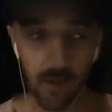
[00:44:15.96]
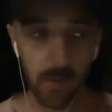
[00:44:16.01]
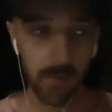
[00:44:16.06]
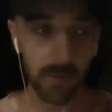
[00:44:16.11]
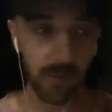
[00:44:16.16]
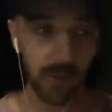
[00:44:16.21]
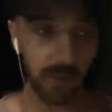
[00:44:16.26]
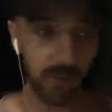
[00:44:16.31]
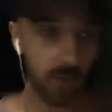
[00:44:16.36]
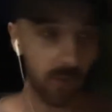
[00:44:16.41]

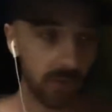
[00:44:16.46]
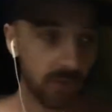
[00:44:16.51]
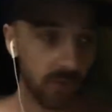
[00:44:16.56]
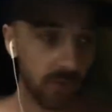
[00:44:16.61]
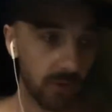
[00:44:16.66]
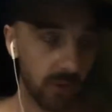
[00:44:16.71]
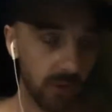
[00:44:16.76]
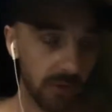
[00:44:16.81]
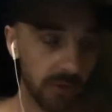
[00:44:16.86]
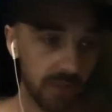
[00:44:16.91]
But you've also
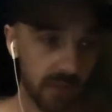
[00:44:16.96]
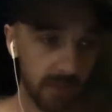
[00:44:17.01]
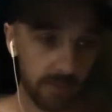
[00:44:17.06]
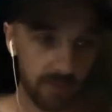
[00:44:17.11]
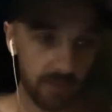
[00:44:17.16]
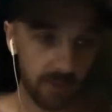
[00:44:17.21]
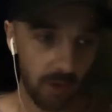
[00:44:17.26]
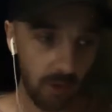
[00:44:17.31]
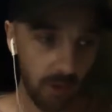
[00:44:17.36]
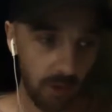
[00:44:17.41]
got
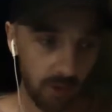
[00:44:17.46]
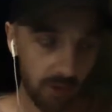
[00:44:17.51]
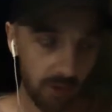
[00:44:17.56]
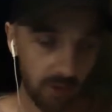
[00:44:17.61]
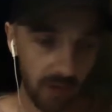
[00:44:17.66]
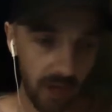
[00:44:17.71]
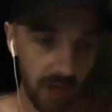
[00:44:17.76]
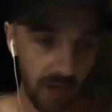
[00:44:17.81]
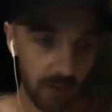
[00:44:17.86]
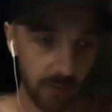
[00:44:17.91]
tips on
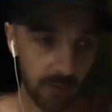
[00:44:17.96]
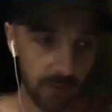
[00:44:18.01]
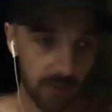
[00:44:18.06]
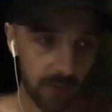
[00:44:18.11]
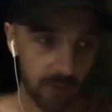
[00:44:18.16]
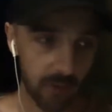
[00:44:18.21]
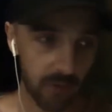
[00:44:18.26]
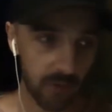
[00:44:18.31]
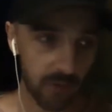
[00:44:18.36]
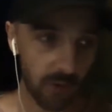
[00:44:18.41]
how to
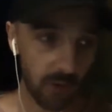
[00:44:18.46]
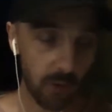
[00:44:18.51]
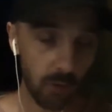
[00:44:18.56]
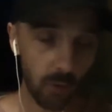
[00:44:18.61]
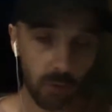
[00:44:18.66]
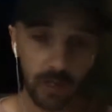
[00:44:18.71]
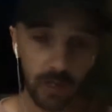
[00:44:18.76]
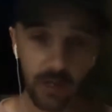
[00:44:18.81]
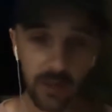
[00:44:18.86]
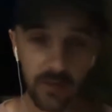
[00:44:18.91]
just sort of
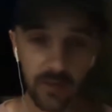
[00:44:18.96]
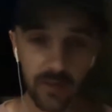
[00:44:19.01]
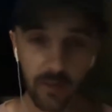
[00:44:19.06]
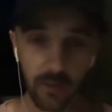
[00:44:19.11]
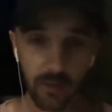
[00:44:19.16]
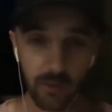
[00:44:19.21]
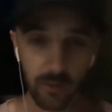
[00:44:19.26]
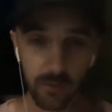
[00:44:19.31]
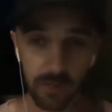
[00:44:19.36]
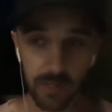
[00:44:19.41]
win at
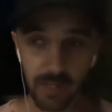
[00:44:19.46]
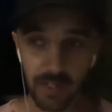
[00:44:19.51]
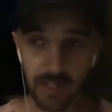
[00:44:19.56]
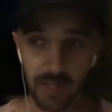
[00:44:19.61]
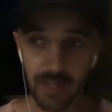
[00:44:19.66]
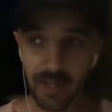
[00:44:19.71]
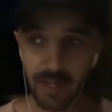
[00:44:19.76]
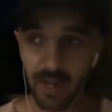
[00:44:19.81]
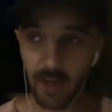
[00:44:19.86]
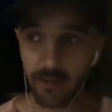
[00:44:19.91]
social
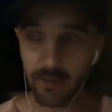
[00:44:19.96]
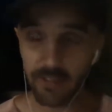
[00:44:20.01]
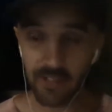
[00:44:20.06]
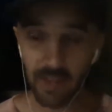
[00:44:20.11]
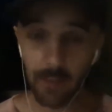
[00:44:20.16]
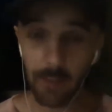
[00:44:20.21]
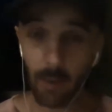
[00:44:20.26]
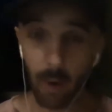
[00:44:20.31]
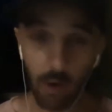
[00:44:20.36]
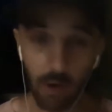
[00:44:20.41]
media and how to
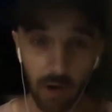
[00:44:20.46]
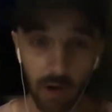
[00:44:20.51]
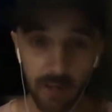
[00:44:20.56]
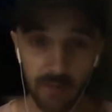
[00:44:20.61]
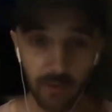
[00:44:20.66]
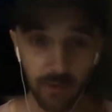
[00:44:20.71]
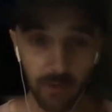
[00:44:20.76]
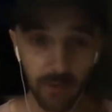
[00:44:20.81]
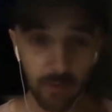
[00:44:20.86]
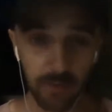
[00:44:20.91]
get more
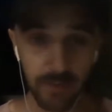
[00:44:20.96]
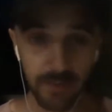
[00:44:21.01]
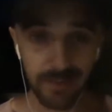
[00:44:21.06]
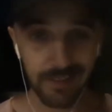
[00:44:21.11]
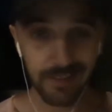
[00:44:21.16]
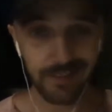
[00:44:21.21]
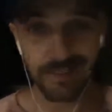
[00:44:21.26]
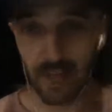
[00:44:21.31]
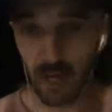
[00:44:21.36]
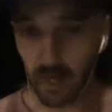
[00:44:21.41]
eyes on your
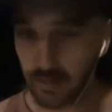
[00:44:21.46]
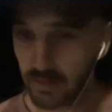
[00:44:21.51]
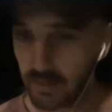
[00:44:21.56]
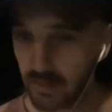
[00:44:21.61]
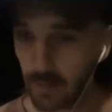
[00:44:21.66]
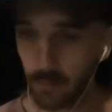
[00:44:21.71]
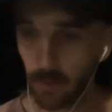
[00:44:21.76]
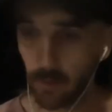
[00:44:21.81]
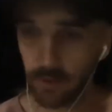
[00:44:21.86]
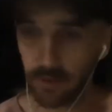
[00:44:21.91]
business and how to
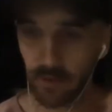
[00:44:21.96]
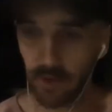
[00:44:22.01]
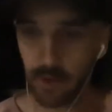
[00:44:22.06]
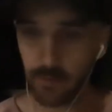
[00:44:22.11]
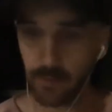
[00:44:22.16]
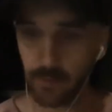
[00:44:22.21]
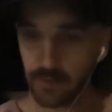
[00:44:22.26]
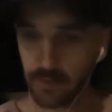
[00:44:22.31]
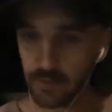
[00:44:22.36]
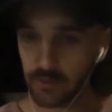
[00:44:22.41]
get more direct
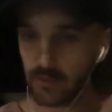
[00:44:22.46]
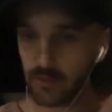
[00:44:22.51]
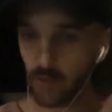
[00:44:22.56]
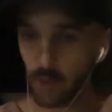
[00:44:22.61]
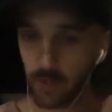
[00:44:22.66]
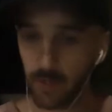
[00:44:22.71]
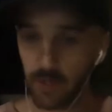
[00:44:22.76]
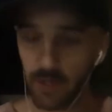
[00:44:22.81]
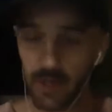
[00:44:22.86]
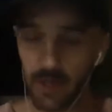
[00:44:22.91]
bookings.
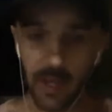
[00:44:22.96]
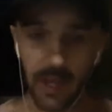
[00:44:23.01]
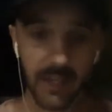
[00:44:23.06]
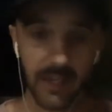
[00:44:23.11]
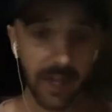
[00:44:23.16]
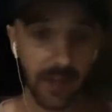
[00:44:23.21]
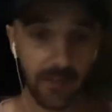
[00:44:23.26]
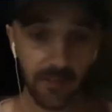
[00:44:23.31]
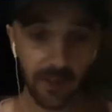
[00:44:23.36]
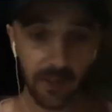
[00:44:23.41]
So
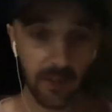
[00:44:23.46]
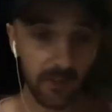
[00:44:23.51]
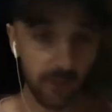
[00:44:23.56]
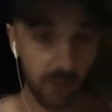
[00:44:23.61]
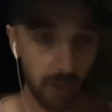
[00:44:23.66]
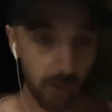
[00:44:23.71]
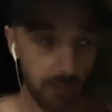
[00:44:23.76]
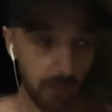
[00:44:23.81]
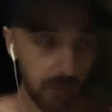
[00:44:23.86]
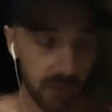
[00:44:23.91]
again, thank you
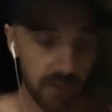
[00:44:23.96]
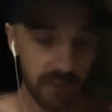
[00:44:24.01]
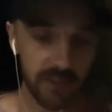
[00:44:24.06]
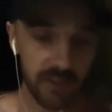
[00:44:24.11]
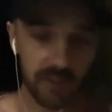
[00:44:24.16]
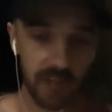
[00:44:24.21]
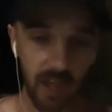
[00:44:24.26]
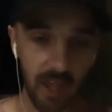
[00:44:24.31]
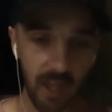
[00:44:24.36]
so much.